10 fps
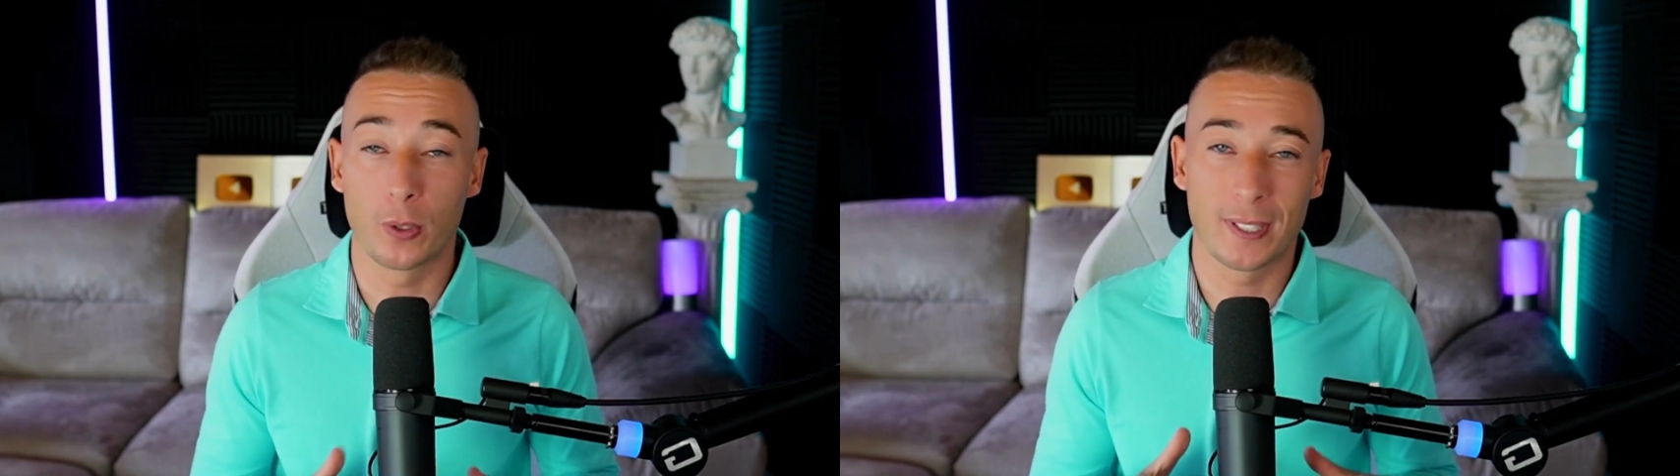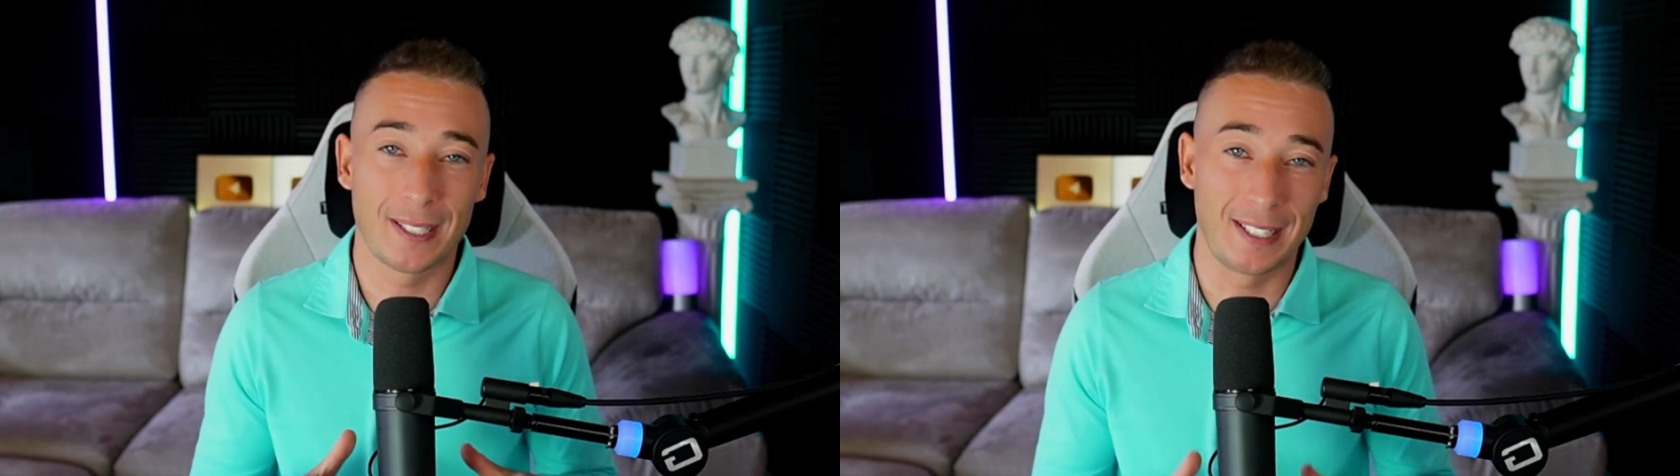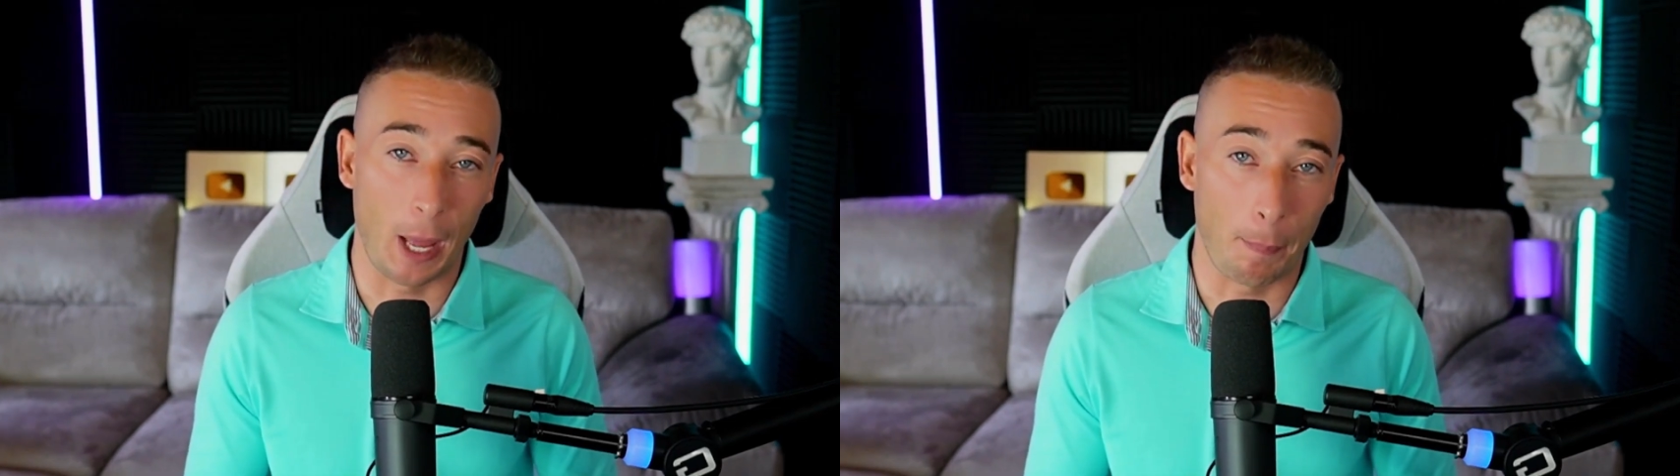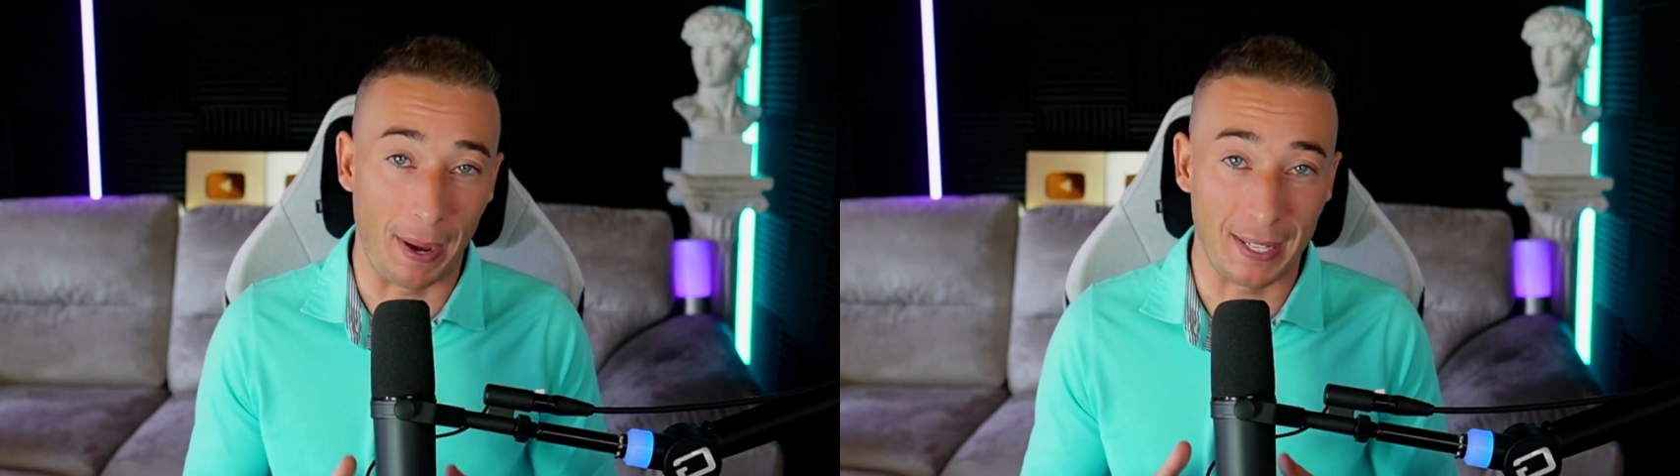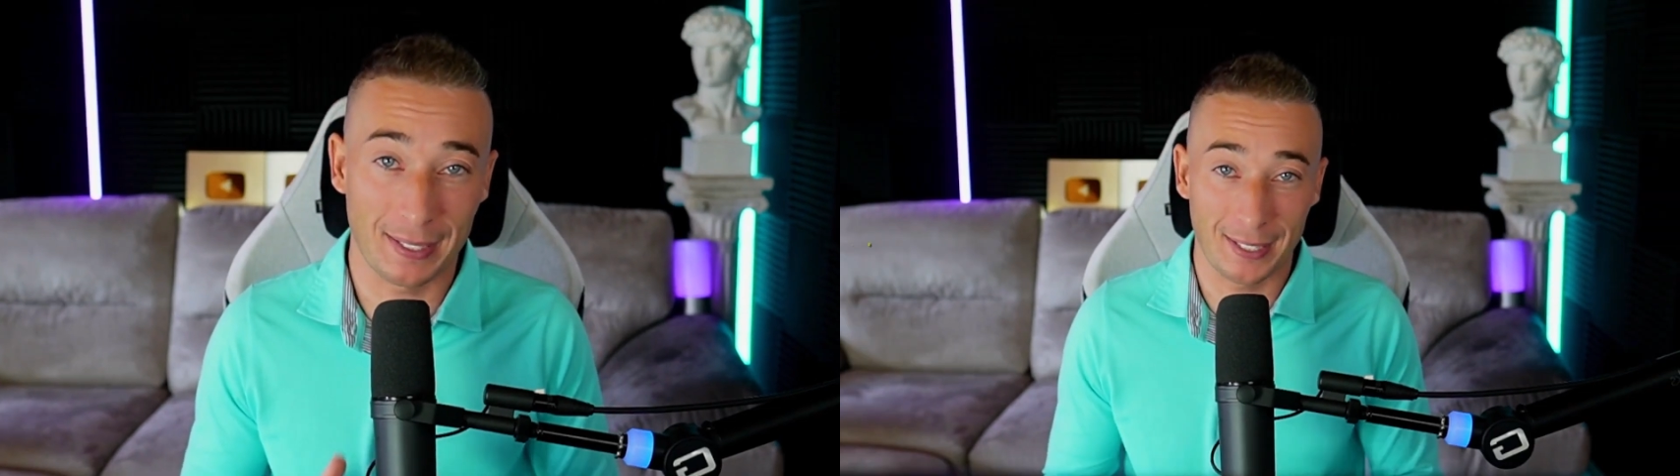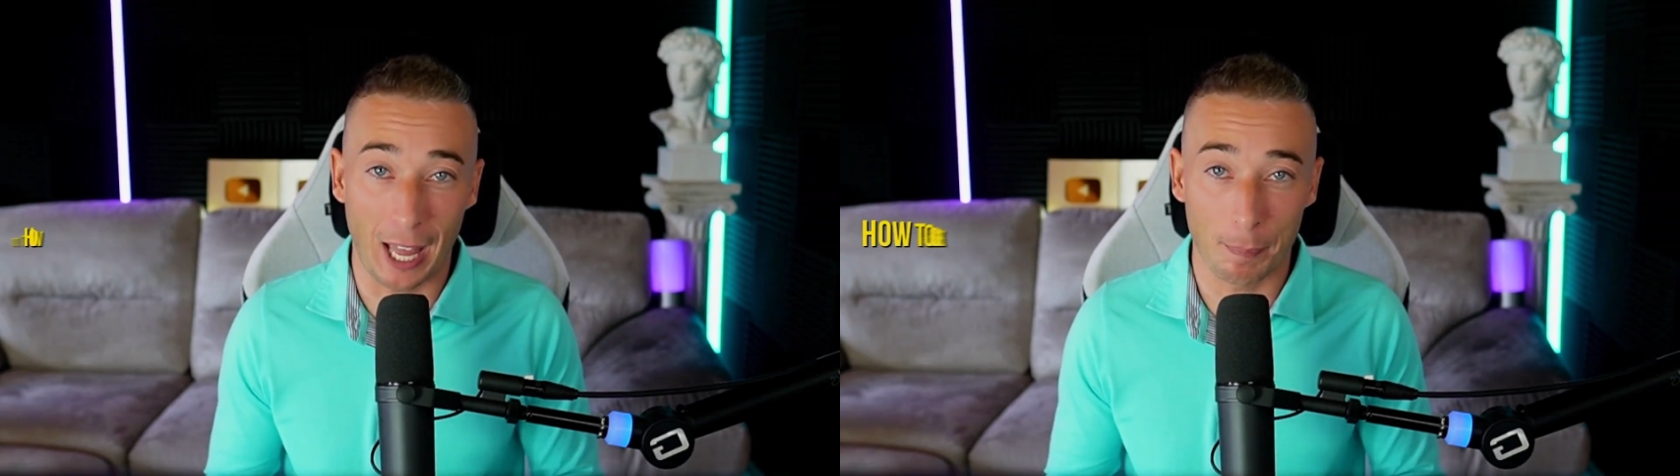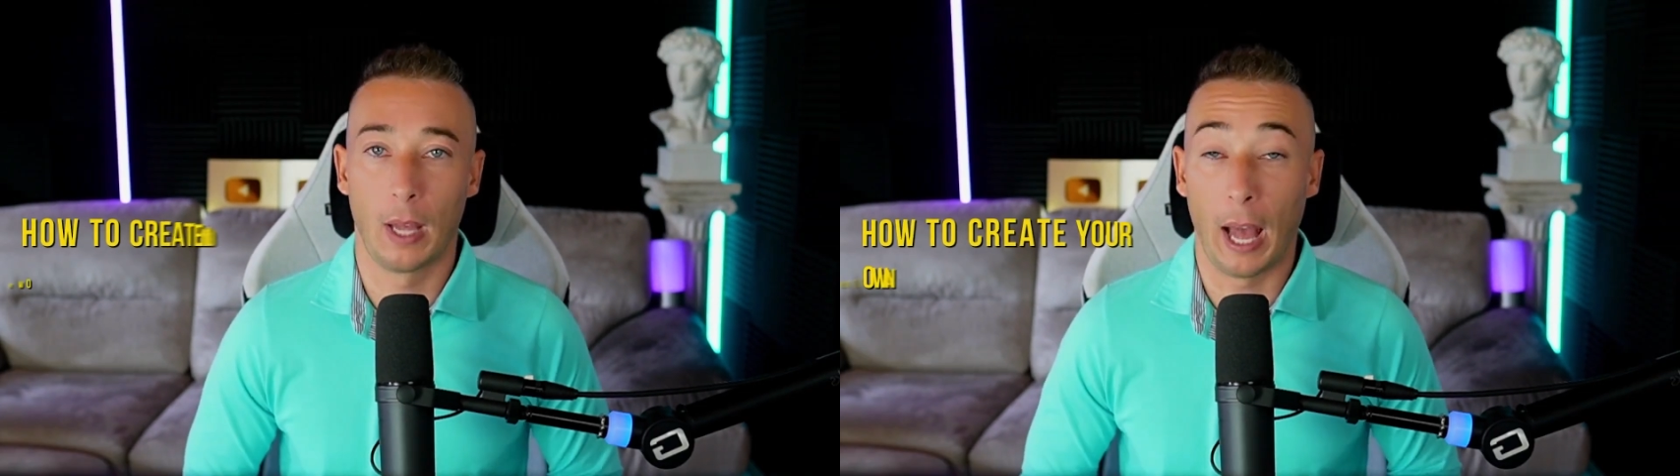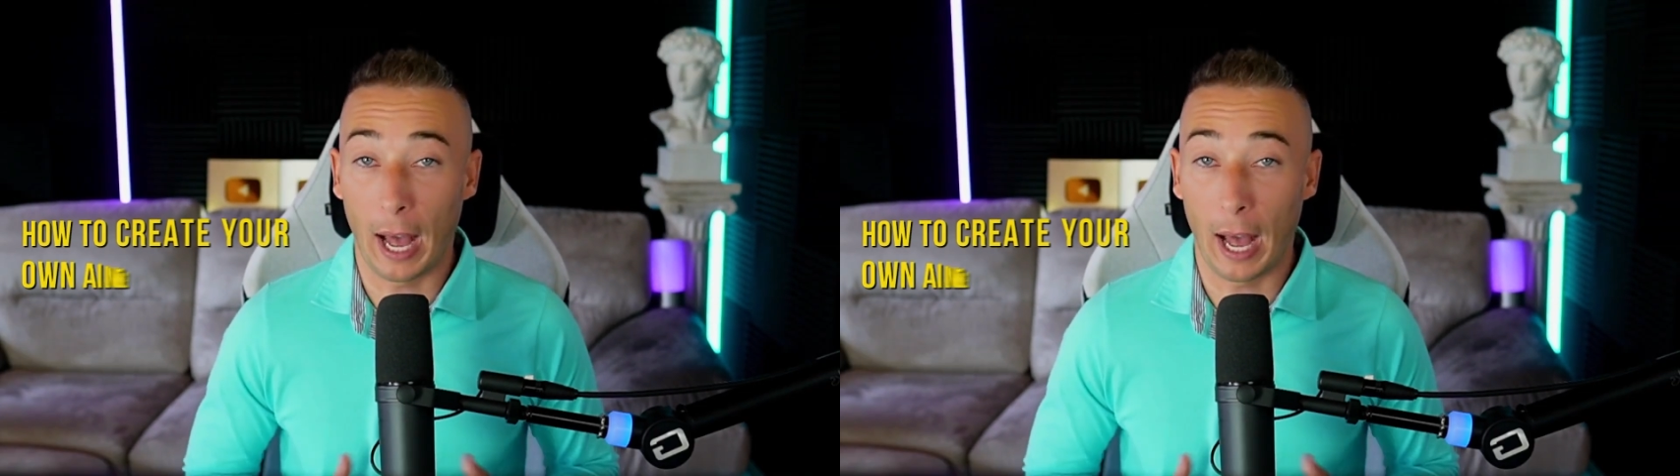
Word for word: step by step